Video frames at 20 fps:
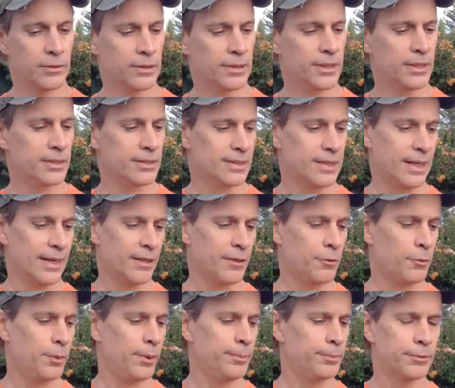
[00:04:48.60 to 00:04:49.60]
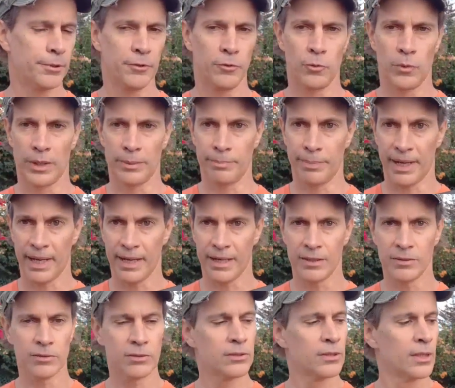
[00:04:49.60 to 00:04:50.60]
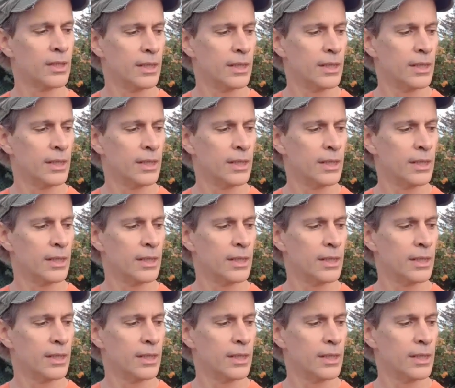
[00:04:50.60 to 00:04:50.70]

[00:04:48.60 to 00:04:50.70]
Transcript: only is like 3.1 pounds.